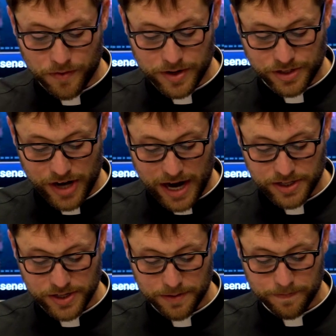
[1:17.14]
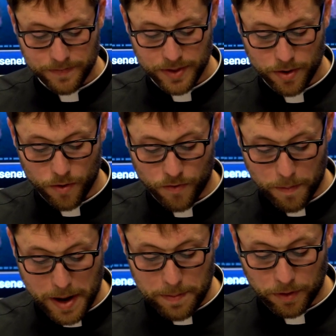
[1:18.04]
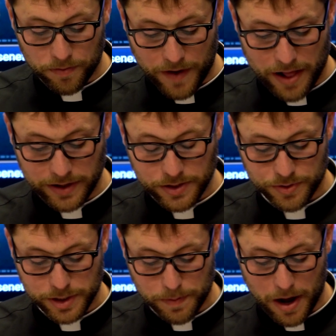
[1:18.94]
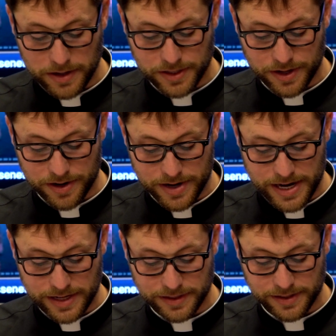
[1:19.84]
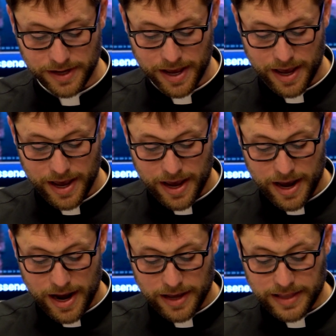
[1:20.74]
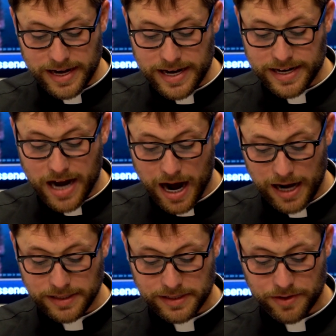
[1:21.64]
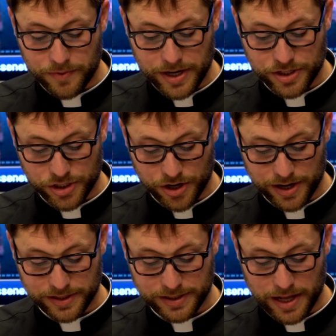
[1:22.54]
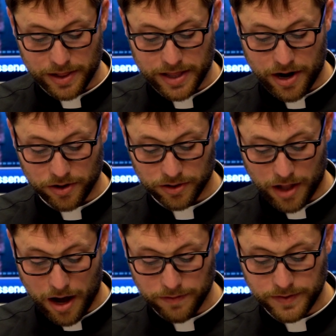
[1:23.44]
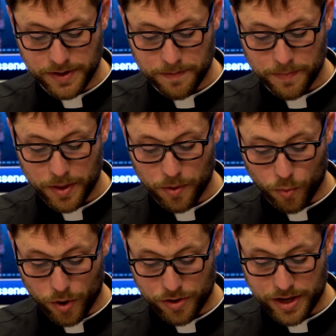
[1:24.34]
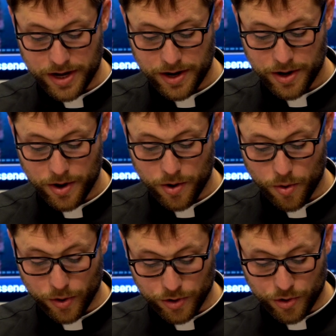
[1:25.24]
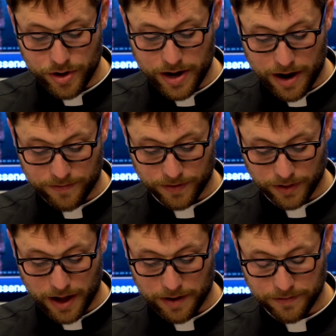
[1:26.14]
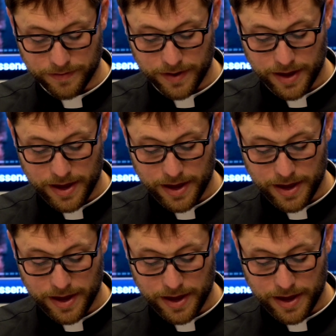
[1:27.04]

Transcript: for rejection or for people failing to respond to their needs. They need constant reassurance that they are loved, worthy, or good enough for love.